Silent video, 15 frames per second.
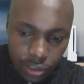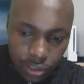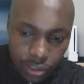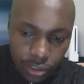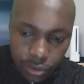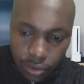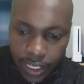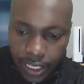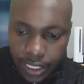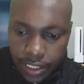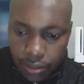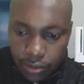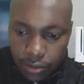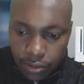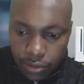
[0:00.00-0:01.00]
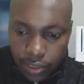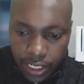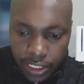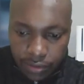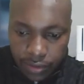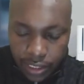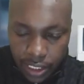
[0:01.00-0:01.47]
So a is equals to
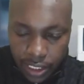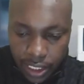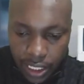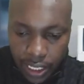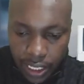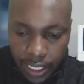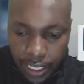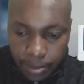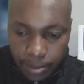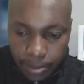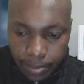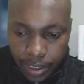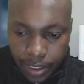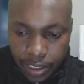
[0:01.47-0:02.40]
negative 3 and b